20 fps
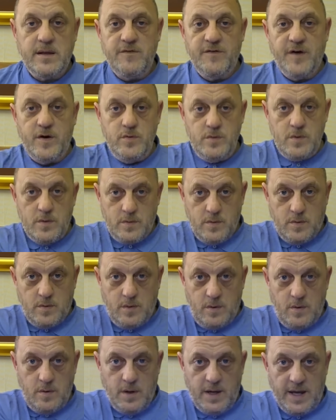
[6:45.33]
found
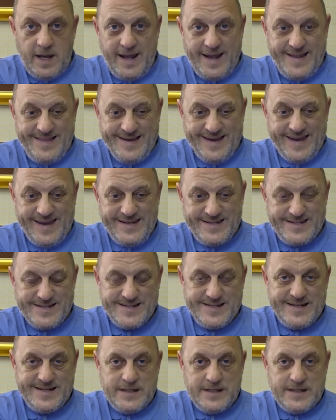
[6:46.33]
and end the case.